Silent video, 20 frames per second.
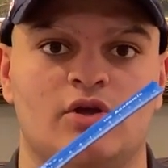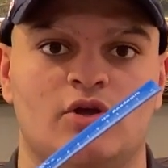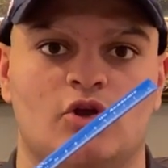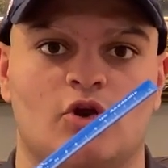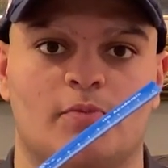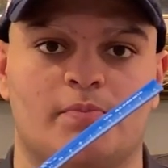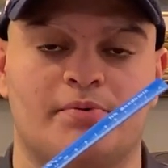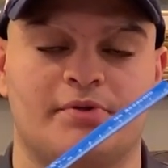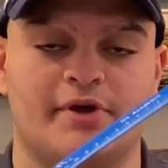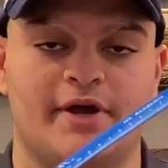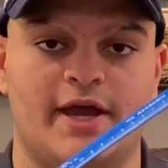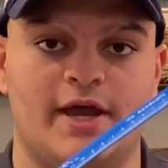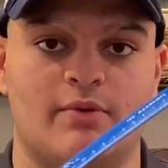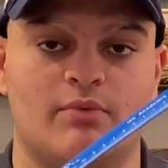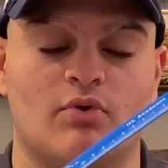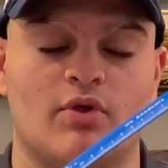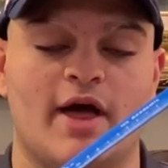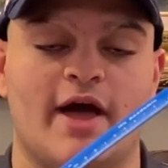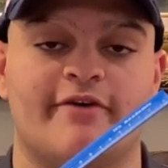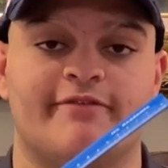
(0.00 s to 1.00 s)
your
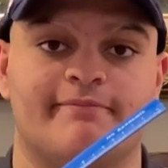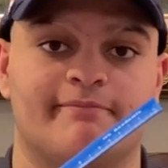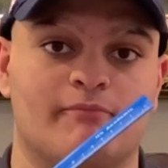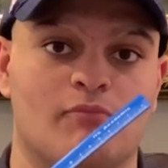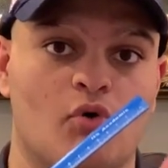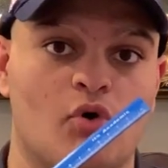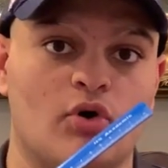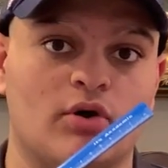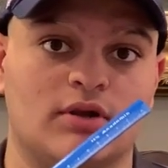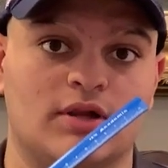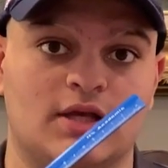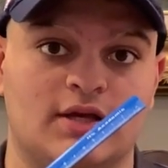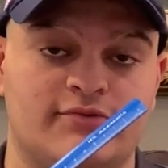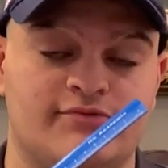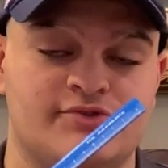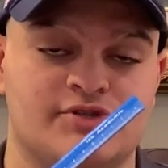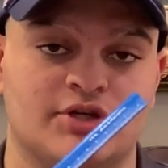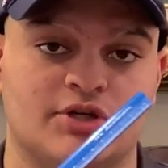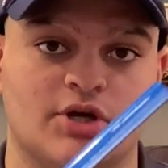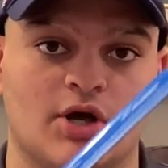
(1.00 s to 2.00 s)
plane will have more
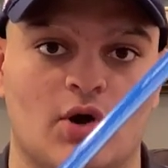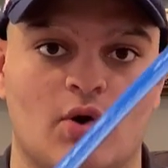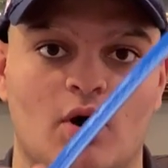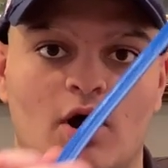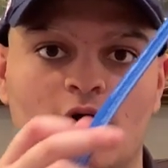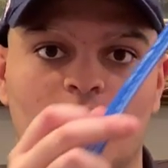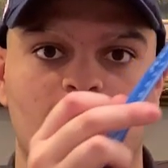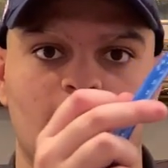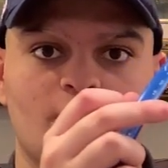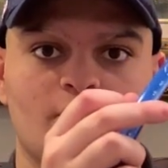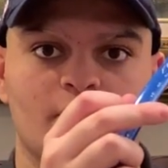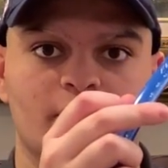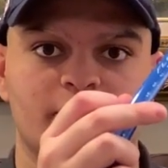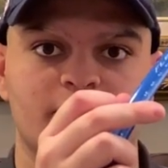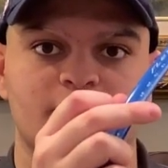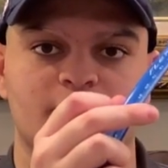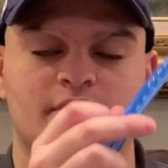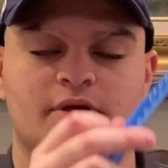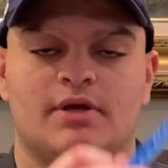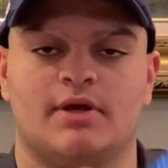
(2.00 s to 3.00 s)
lift to go
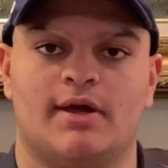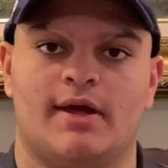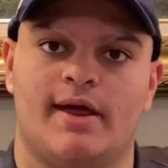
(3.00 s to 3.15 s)
upwards.